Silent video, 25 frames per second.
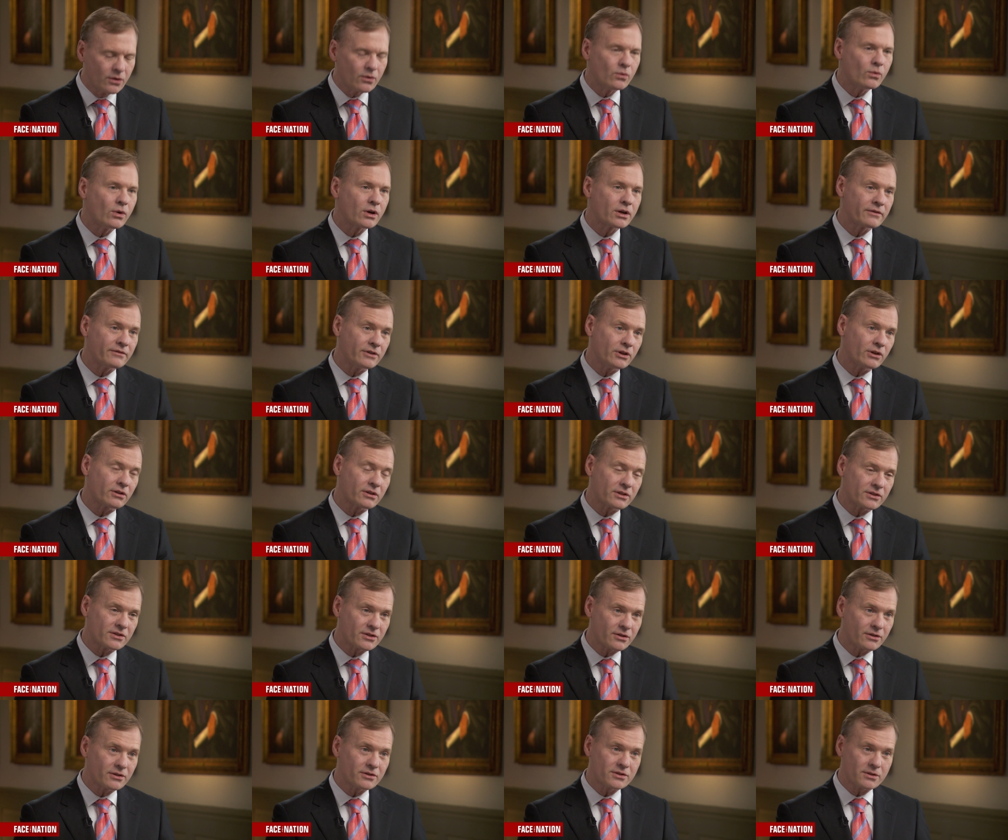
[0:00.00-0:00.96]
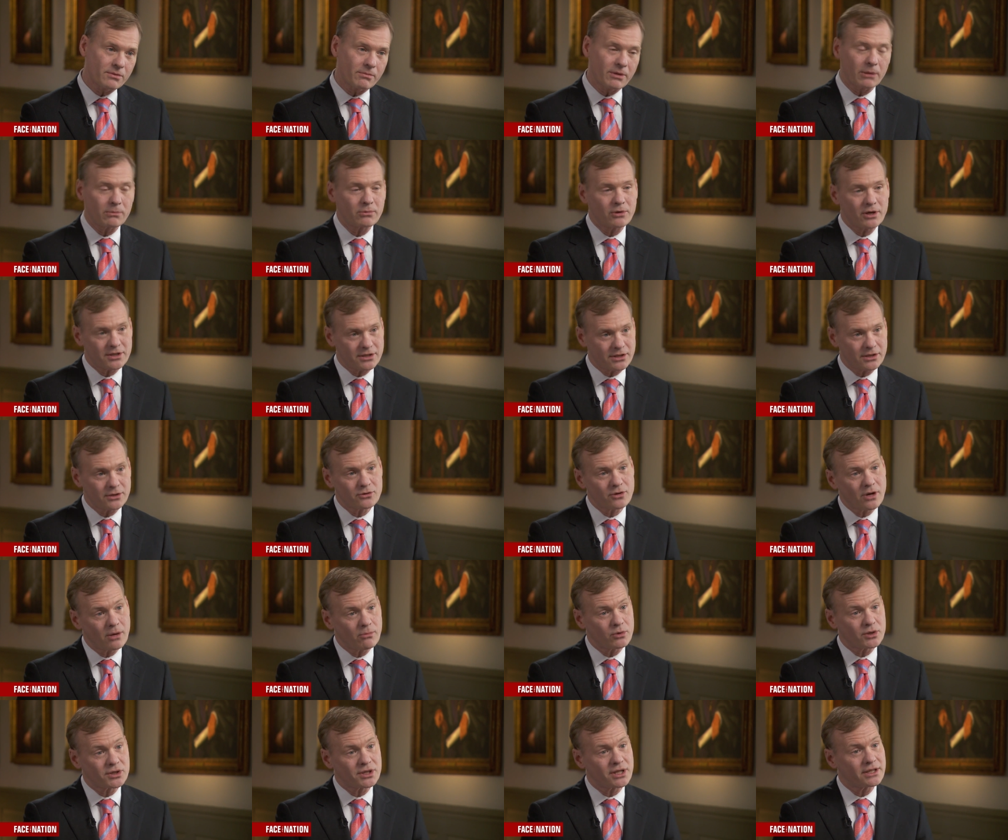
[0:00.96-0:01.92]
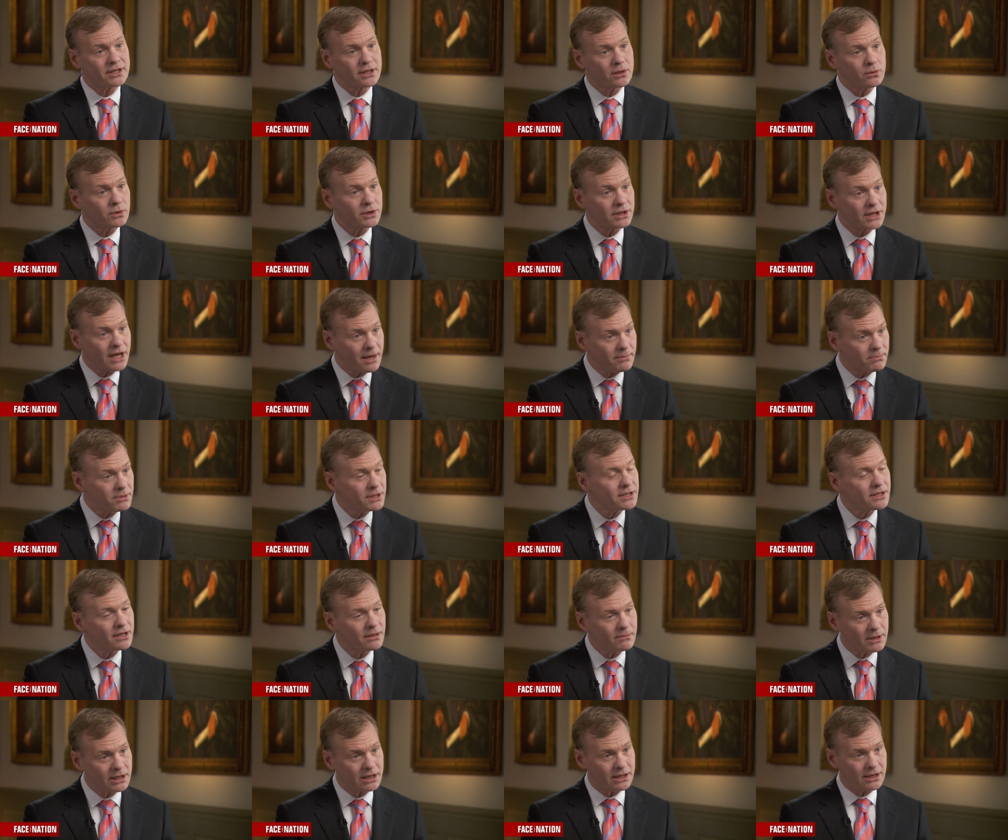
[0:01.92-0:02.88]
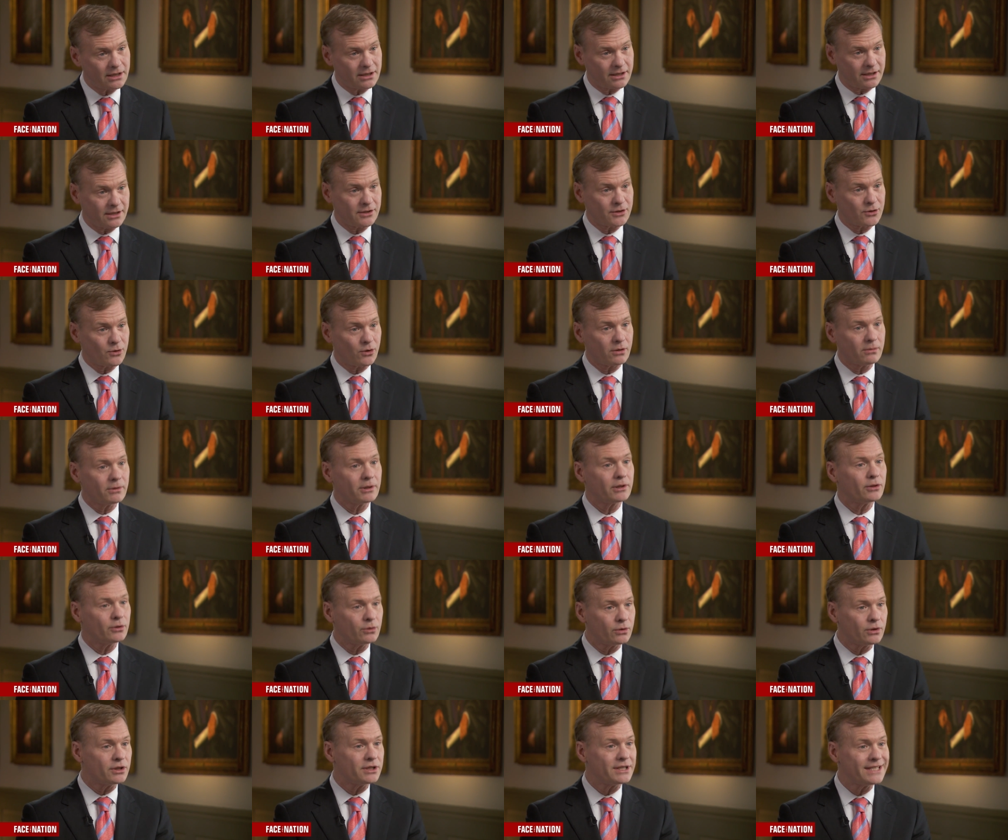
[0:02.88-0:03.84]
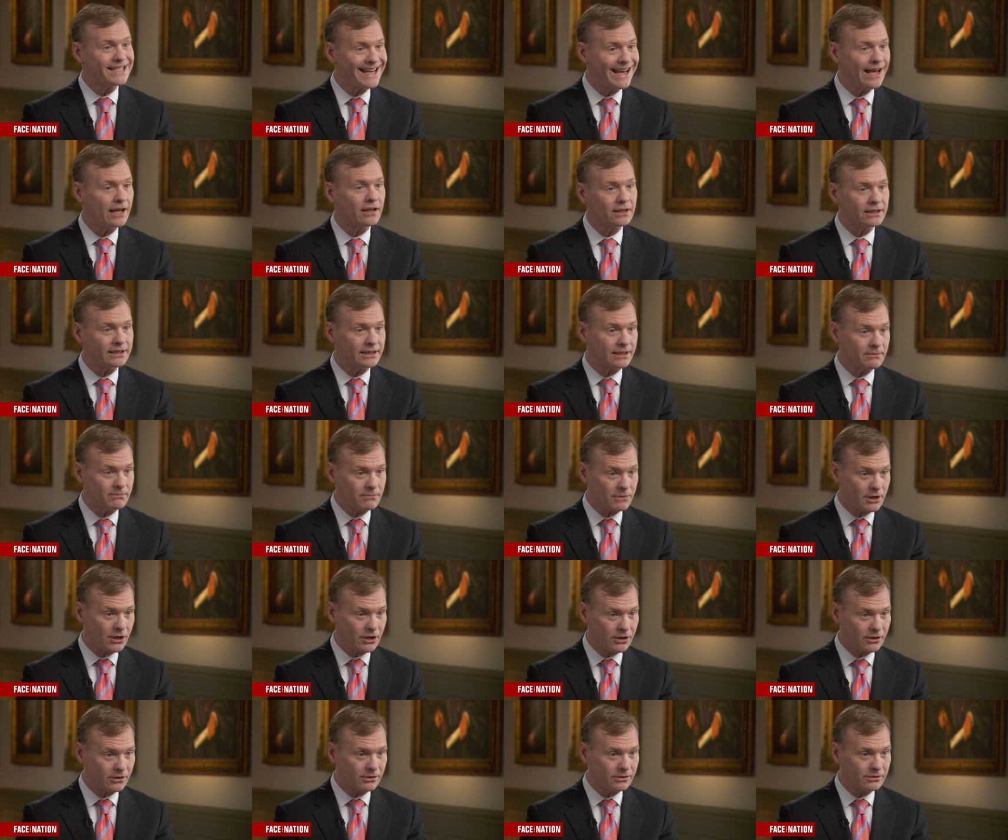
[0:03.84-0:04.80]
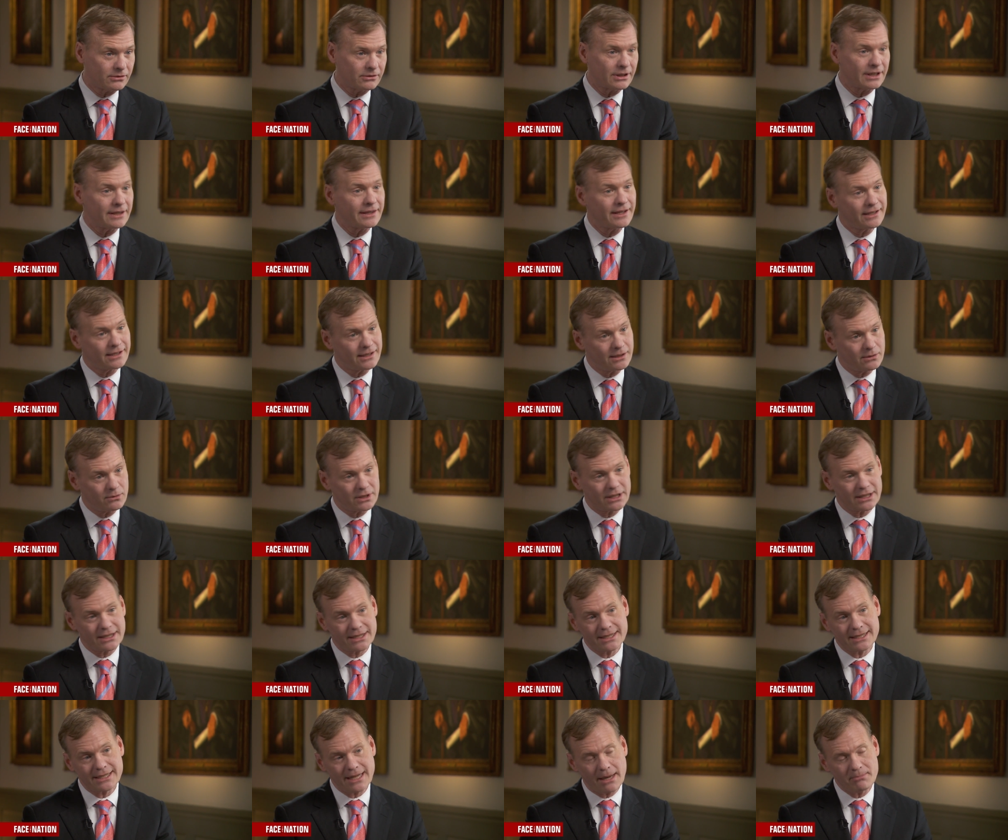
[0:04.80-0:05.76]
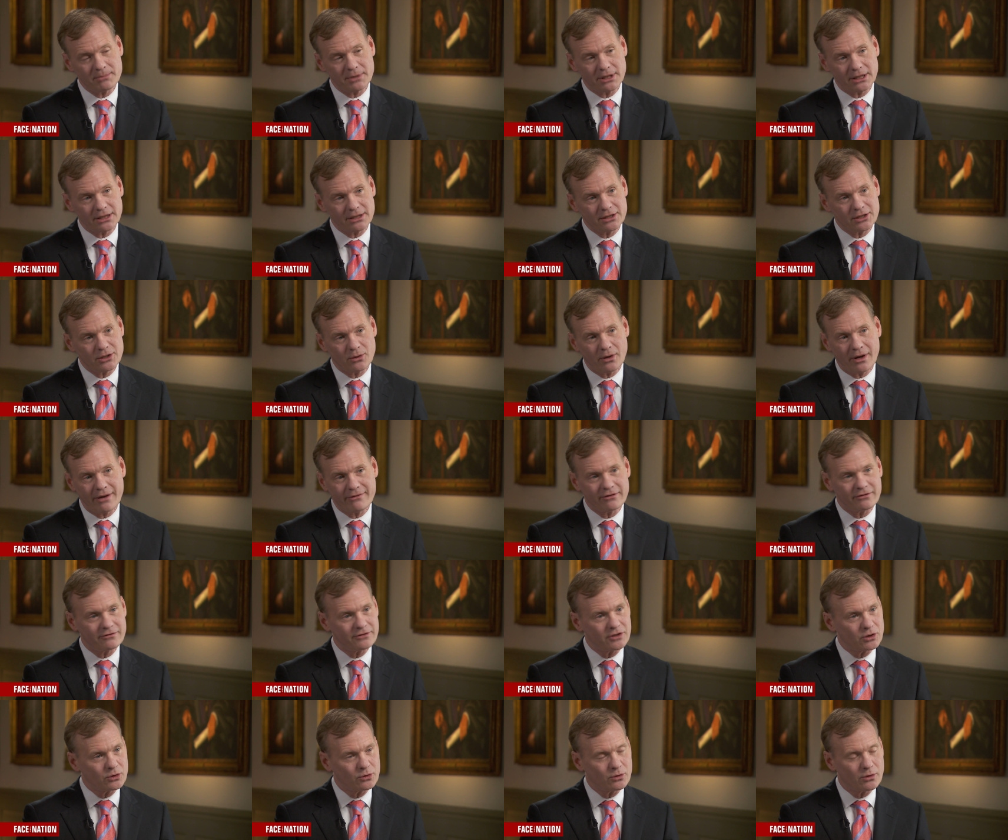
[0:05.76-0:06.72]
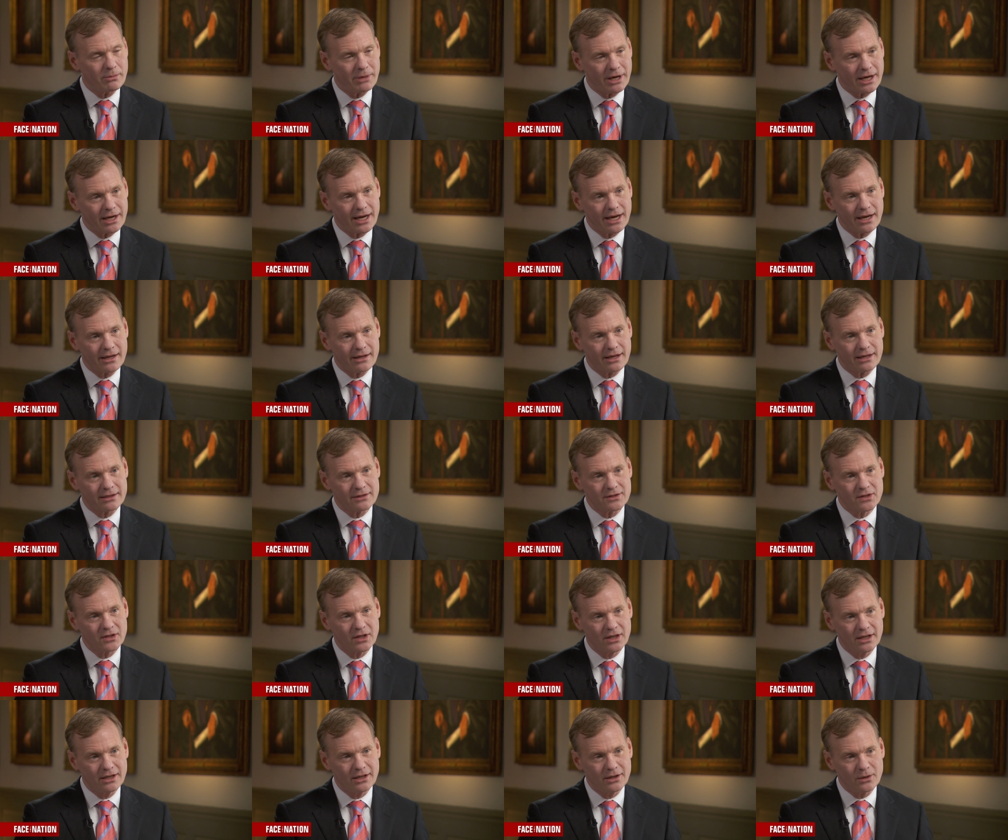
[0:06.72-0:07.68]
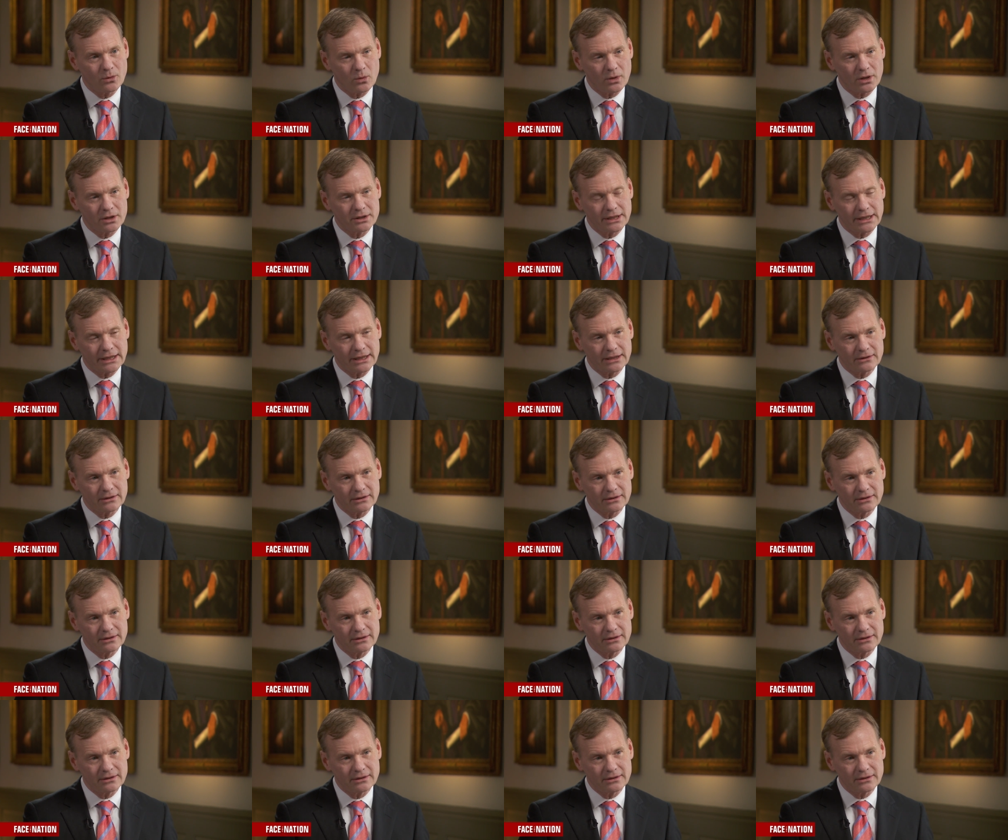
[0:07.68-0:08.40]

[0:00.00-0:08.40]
One of your concerns about President Trump was that there would not be somebody in his orbit who could tell him no and that he would accept it. Do you have a view about how that's worked out?